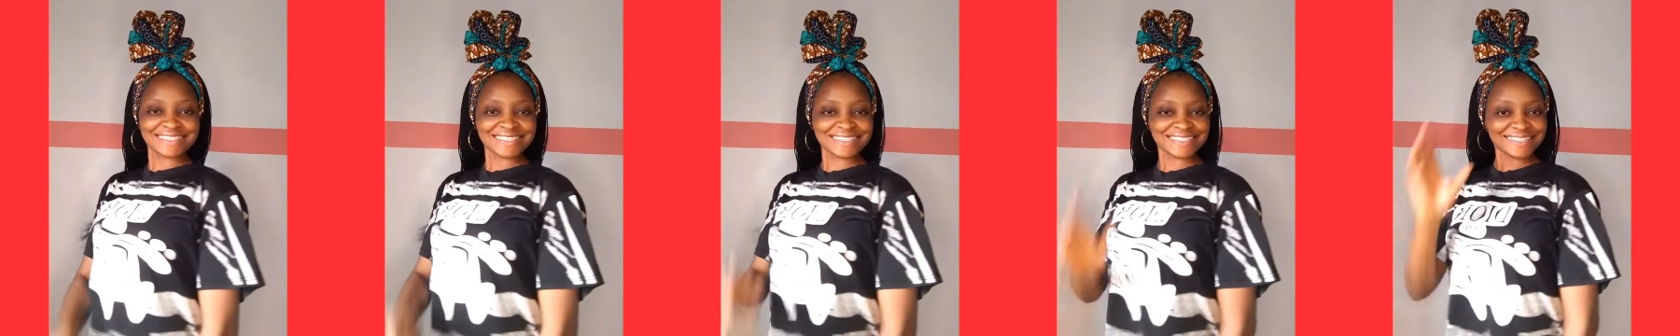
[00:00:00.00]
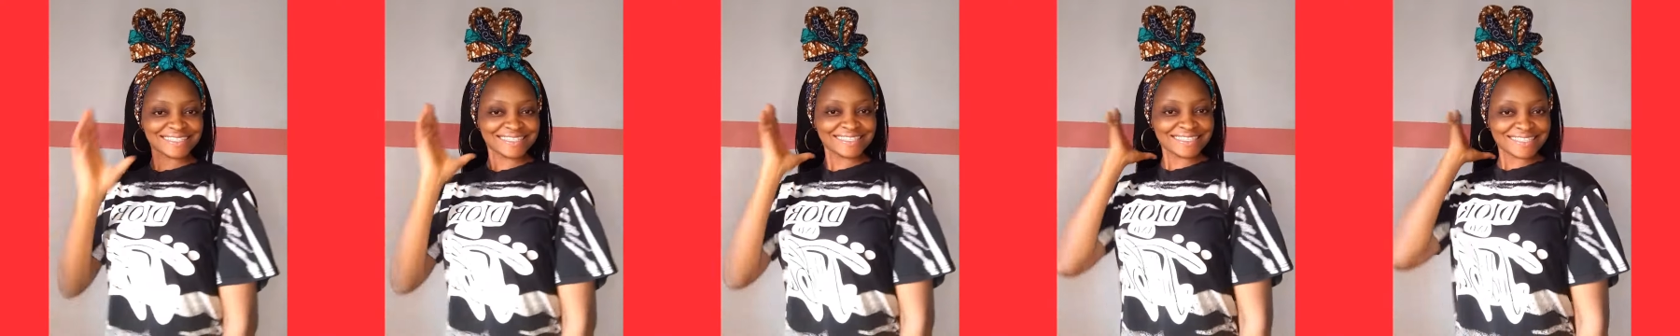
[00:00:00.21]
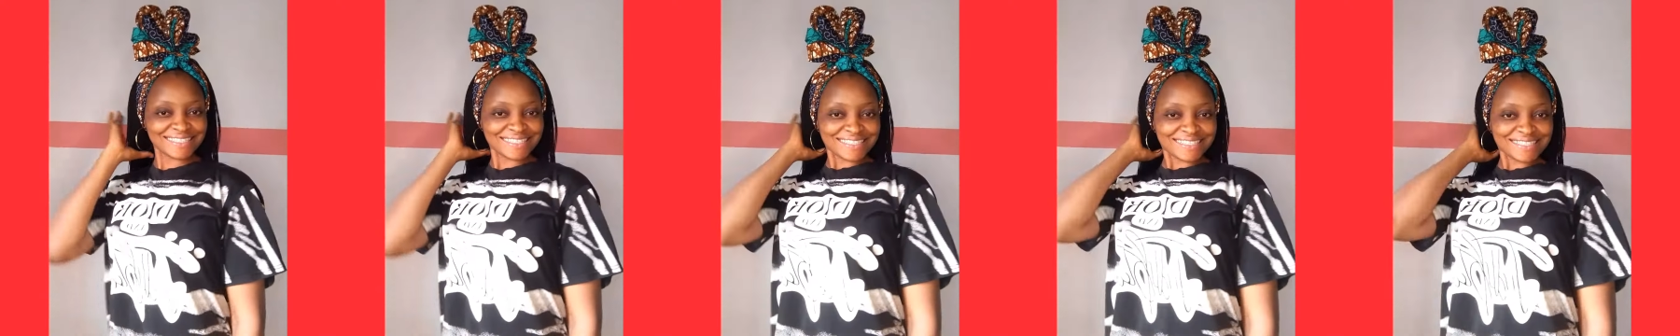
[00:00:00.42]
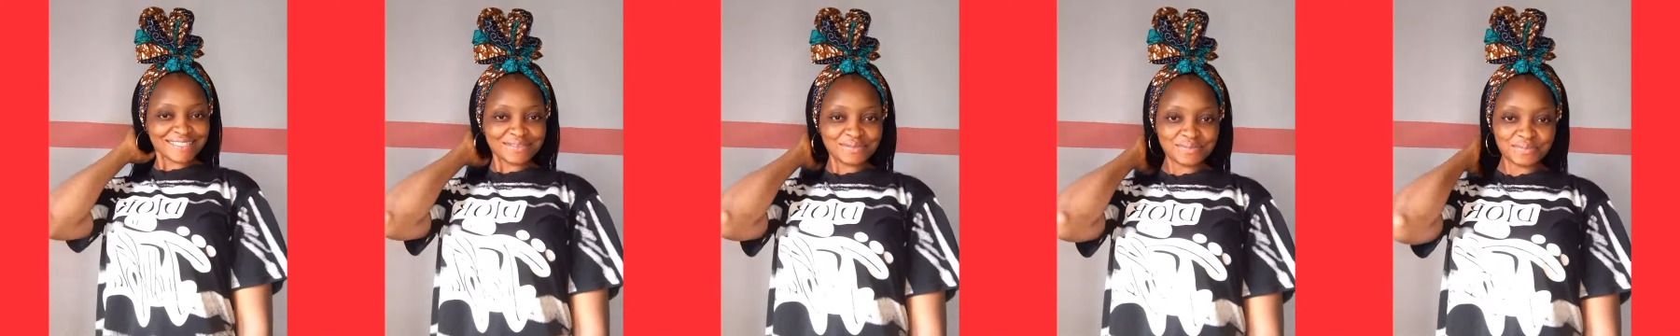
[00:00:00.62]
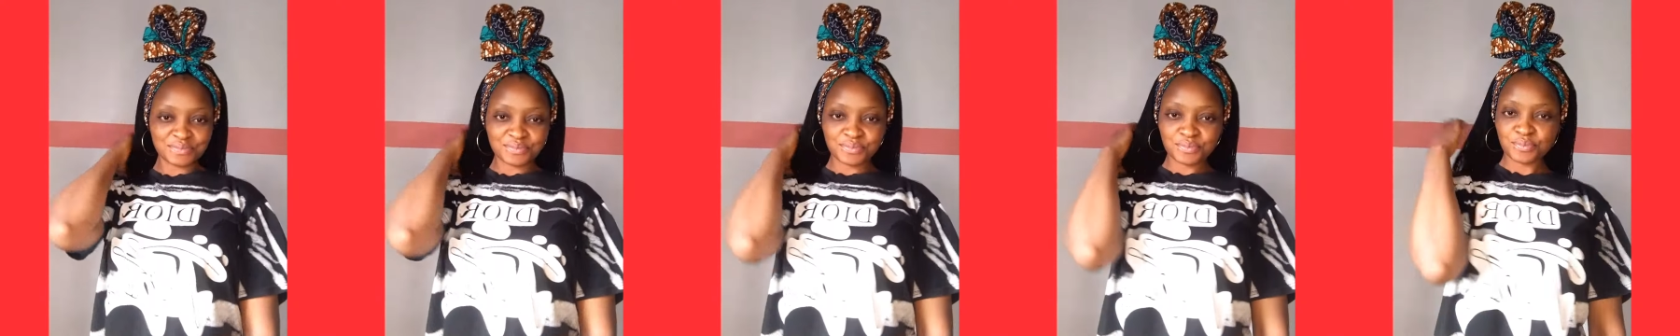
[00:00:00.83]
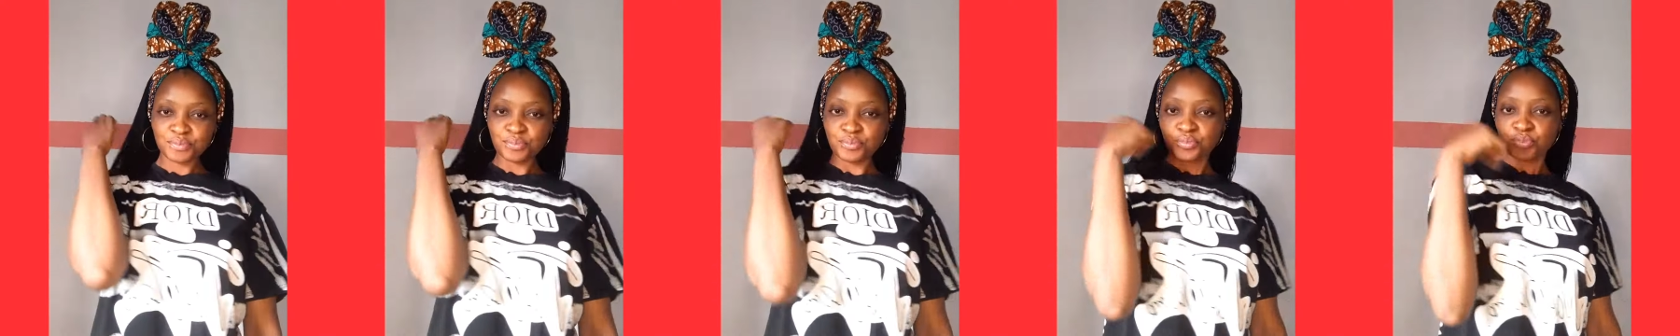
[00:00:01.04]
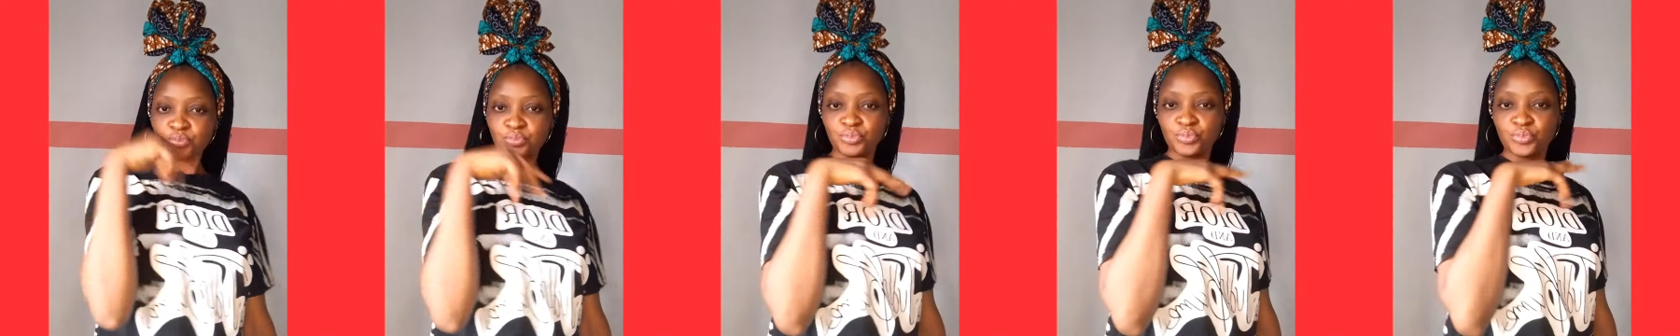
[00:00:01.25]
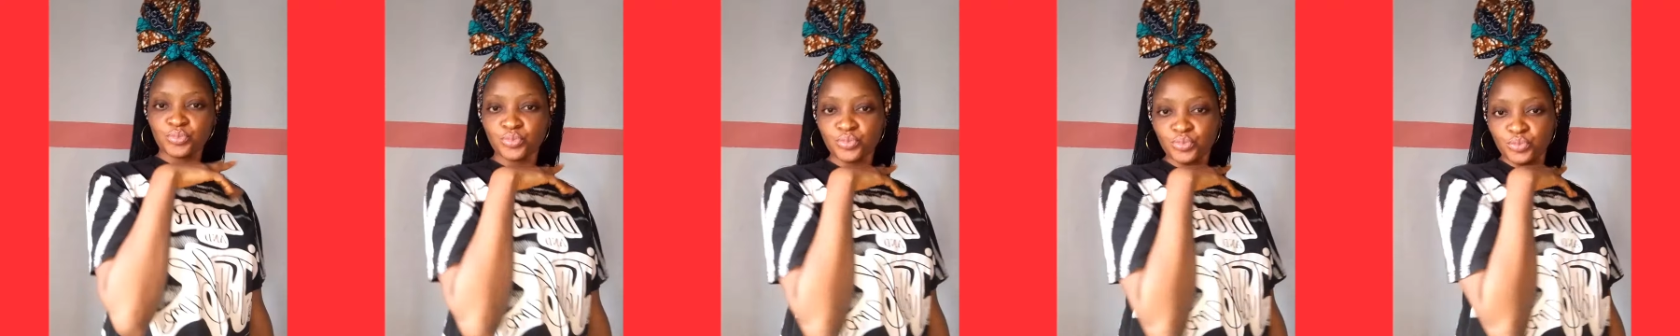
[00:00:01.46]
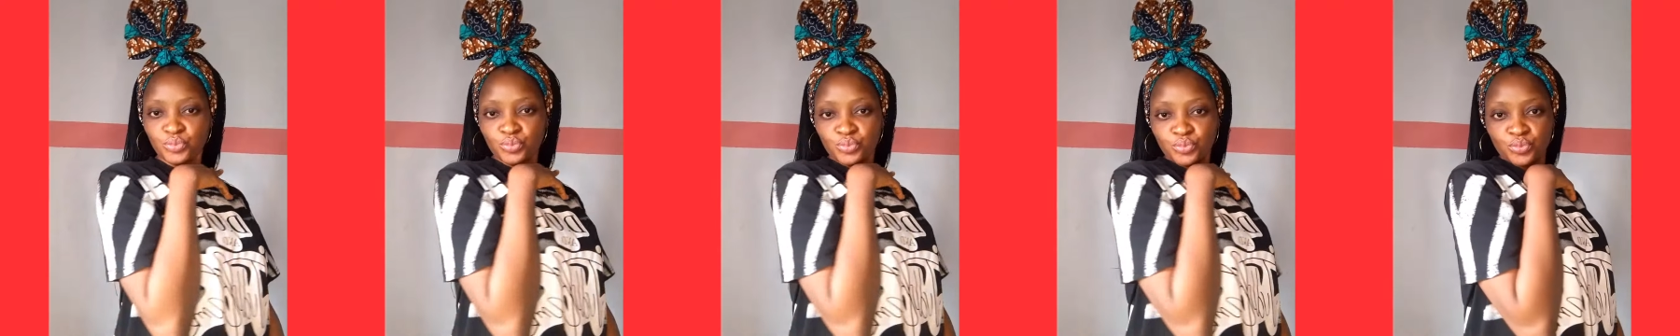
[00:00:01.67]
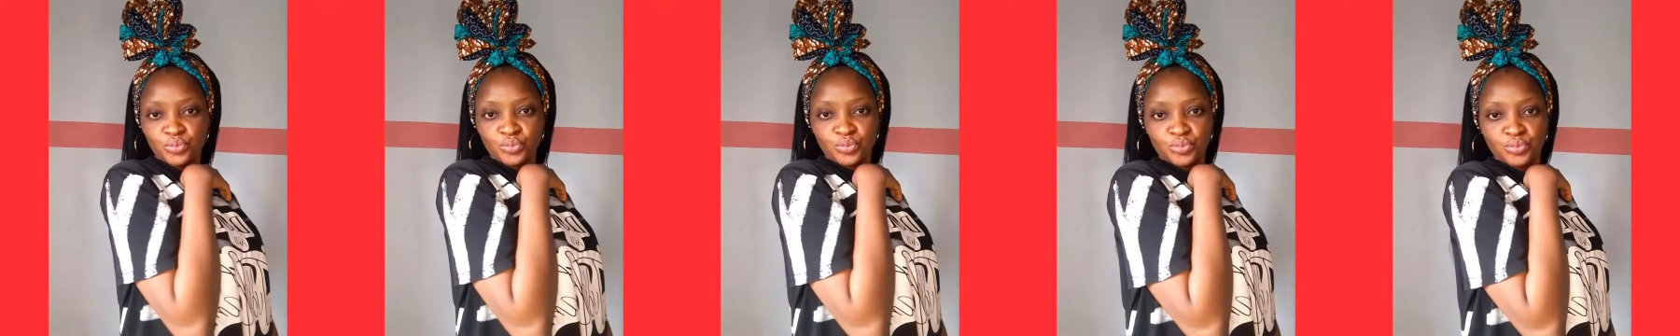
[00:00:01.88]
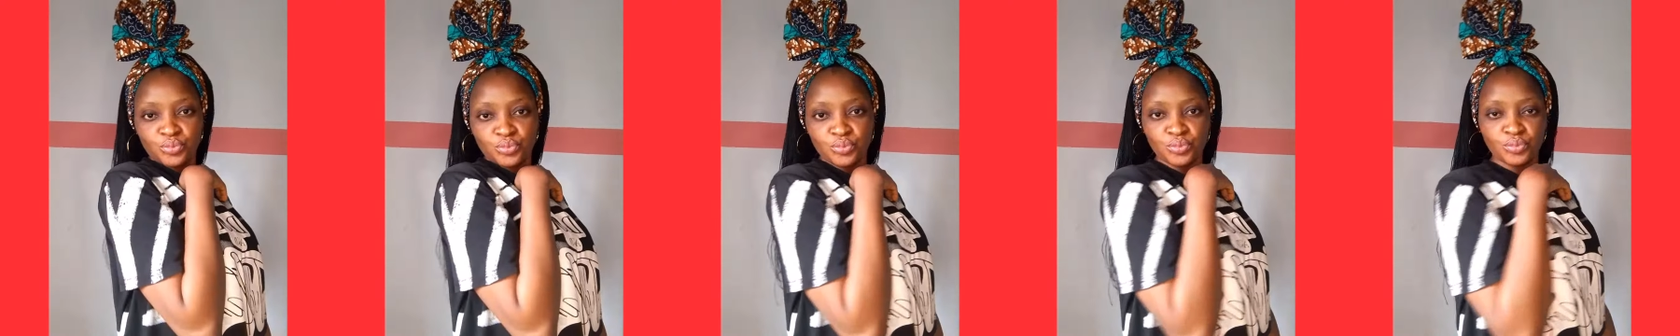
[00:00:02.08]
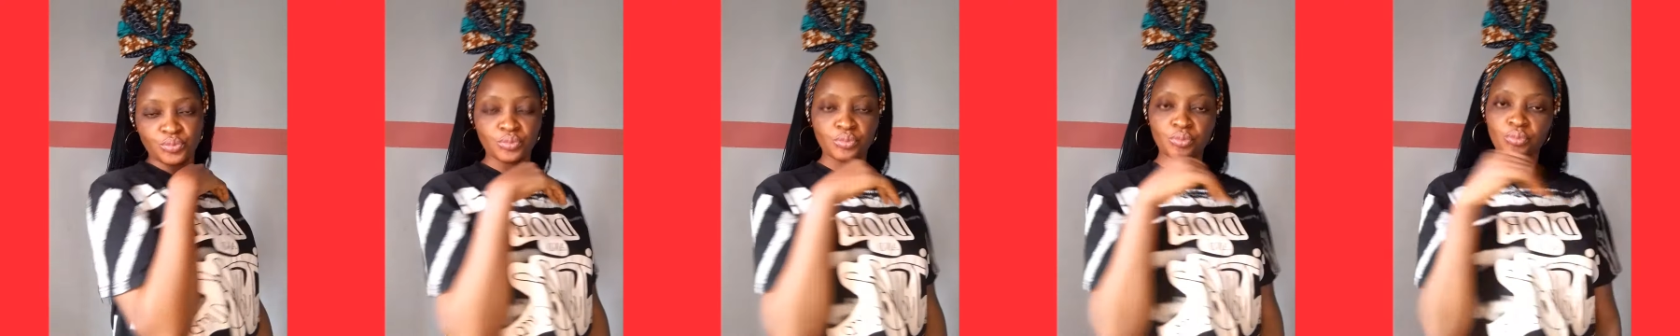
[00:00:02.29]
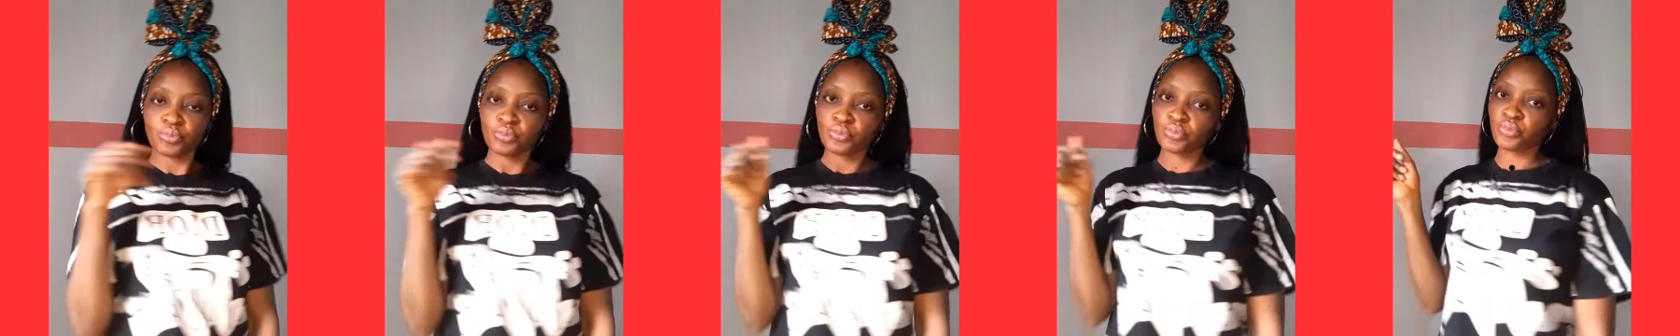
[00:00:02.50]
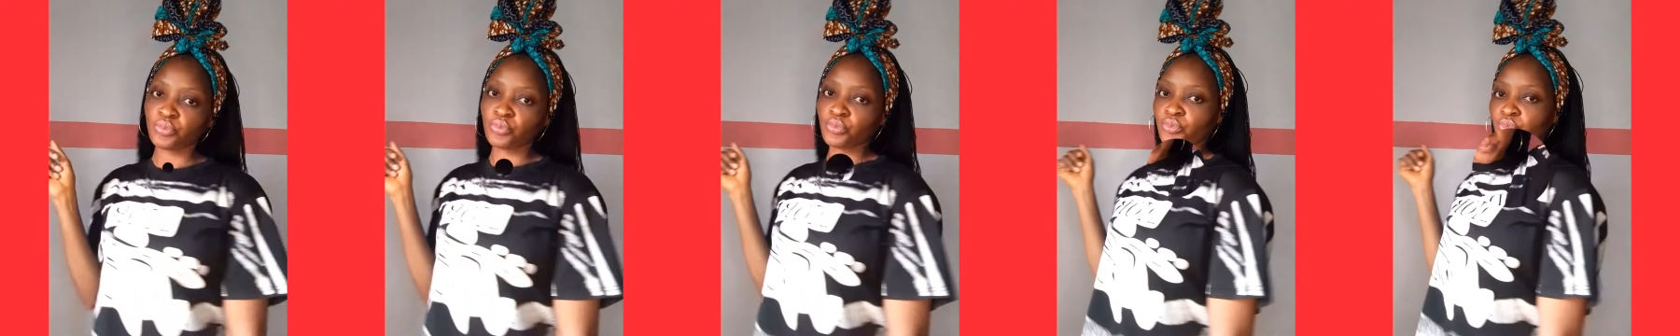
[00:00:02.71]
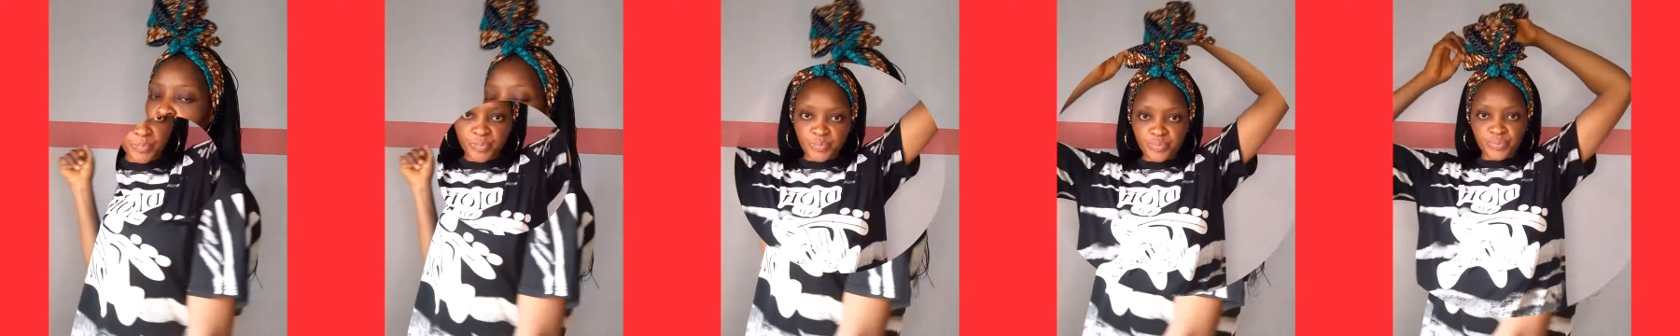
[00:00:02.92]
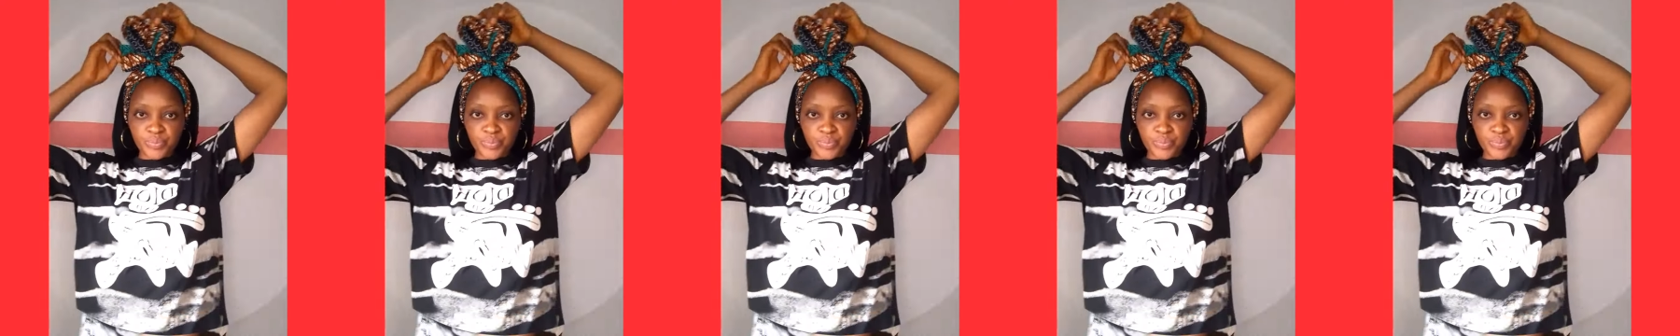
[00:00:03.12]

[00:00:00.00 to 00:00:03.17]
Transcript: Or you still can dip your hand in and